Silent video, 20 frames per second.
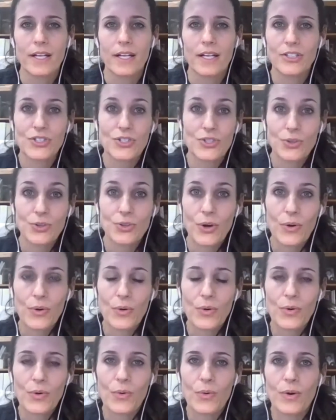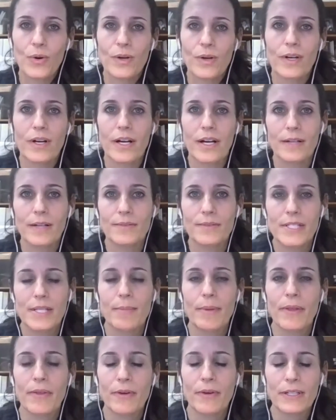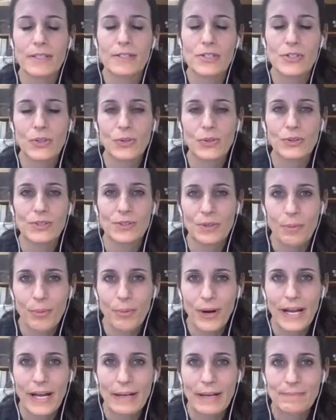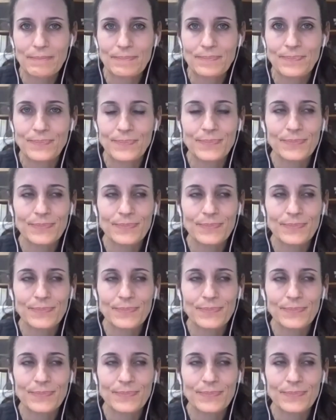a stroke or some other insult to the brain.